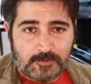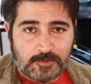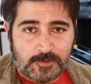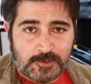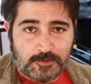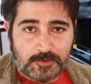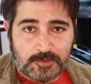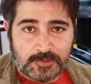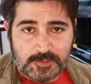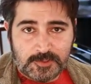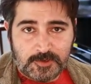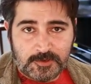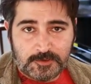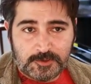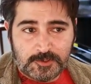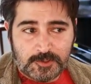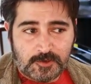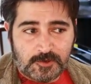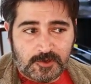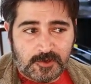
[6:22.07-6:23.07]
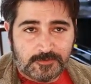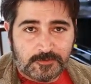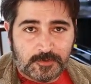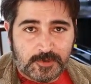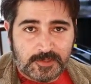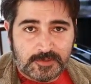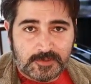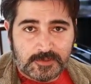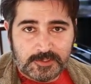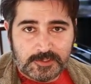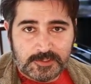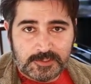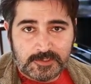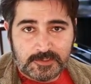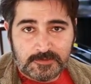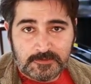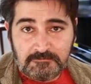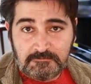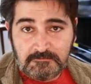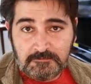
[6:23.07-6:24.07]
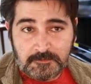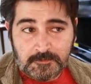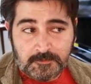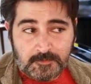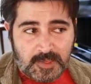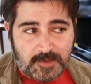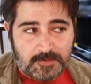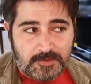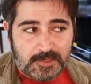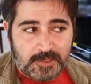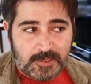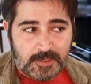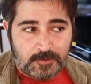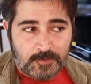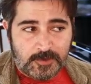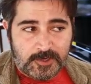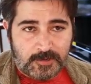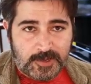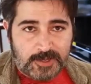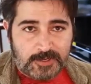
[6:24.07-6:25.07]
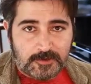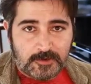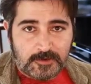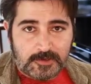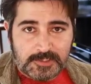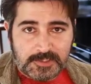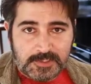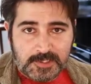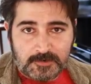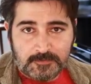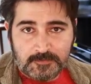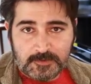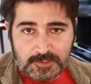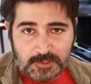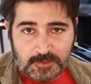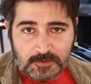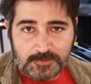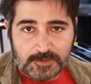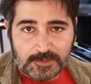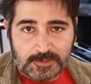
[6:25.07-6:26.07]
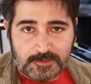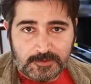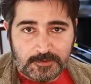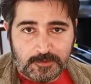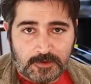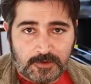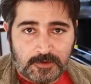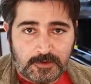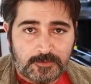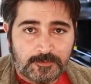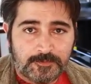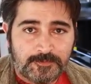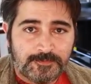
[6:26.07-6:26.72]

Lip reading: What you can start your turn off with is maybe a Widow Anchor instead of resolving your